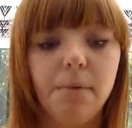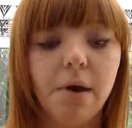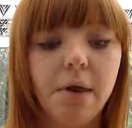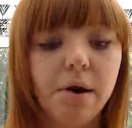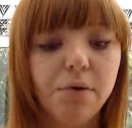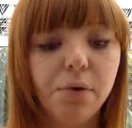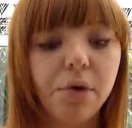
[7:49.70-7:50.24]
like
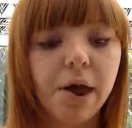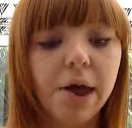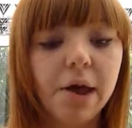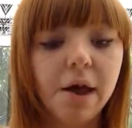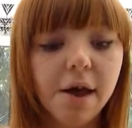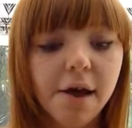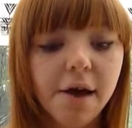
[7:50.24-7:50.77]
that sort of
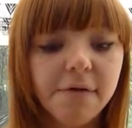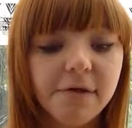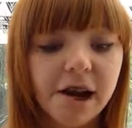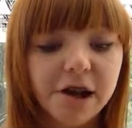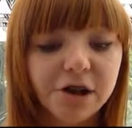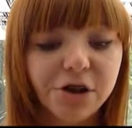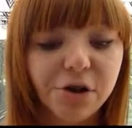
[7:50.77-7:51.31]
thing.
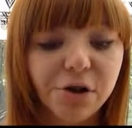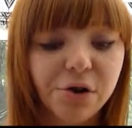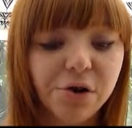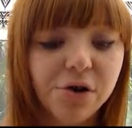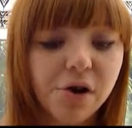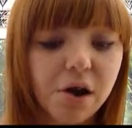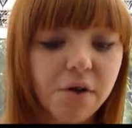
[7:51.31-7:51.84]
Relaxed
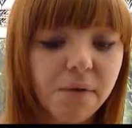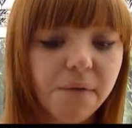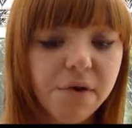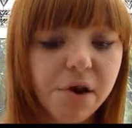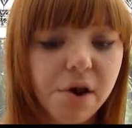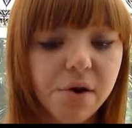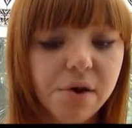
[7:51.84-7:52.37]
jaw, side on
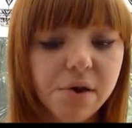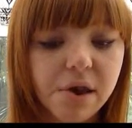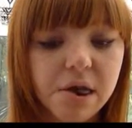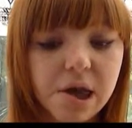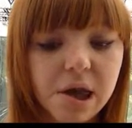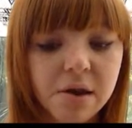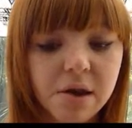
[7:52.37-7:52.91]
views,
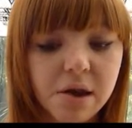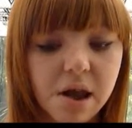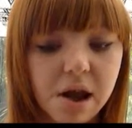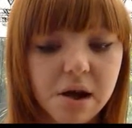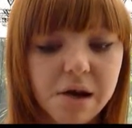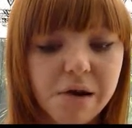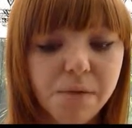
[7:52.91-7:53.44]
and then,
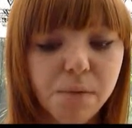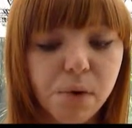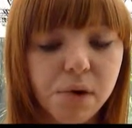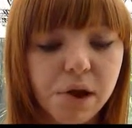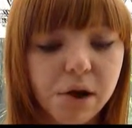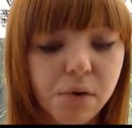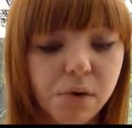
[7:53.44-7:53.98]
yeah, I can never
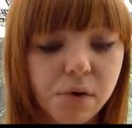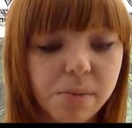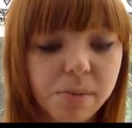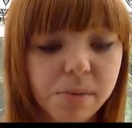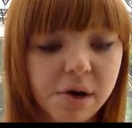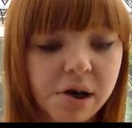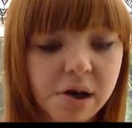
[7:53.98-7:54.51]
what they call
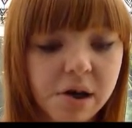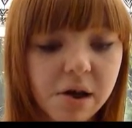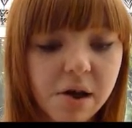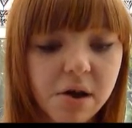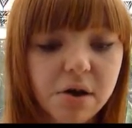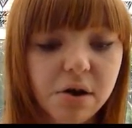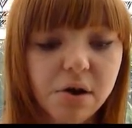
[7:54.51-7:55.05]
them,
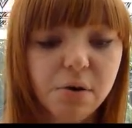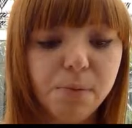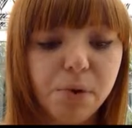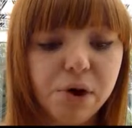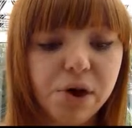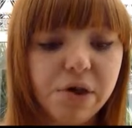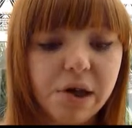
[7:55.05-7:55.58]
those little
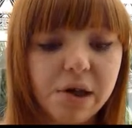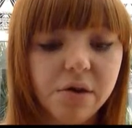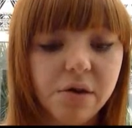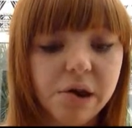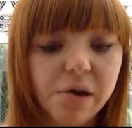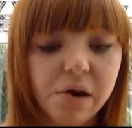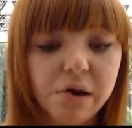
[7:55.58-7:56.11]
pulley things
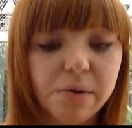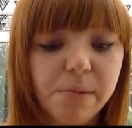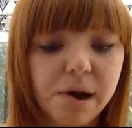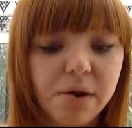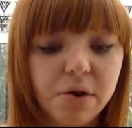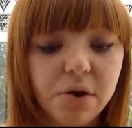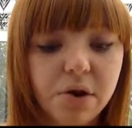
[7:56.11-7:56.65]
on the side of the
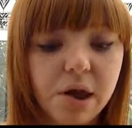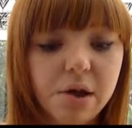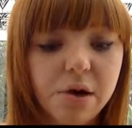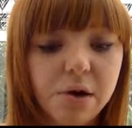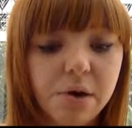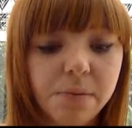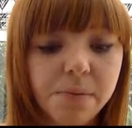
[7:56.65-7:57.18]
mouth that they
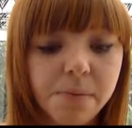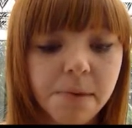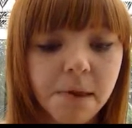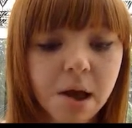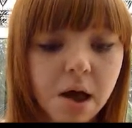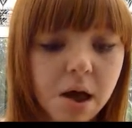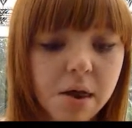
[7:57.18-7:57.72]
do.
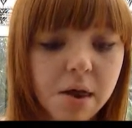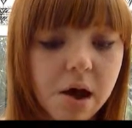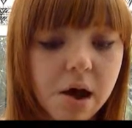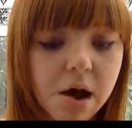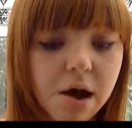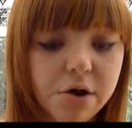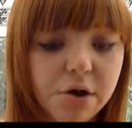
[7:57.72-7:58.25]
That
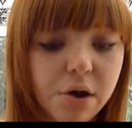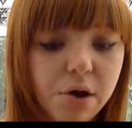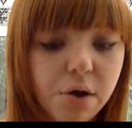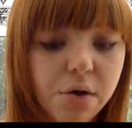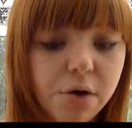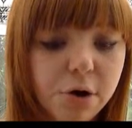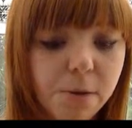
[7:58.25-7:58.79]
I had to
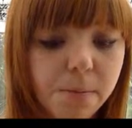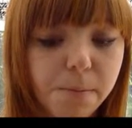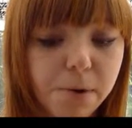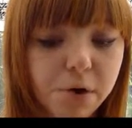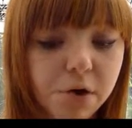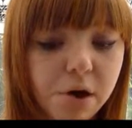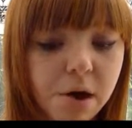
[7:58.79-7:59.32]
do on the top and
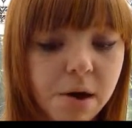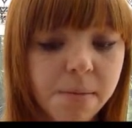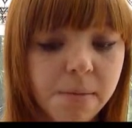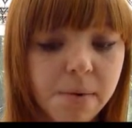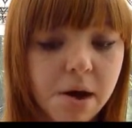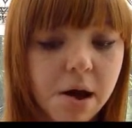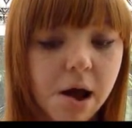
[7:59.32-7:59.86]

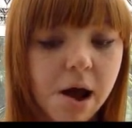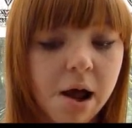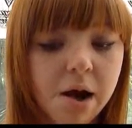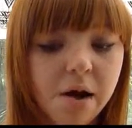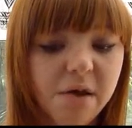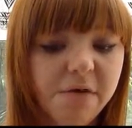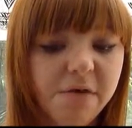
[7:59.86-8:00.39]
bottom,
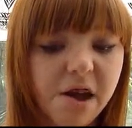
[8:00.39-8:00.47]
and other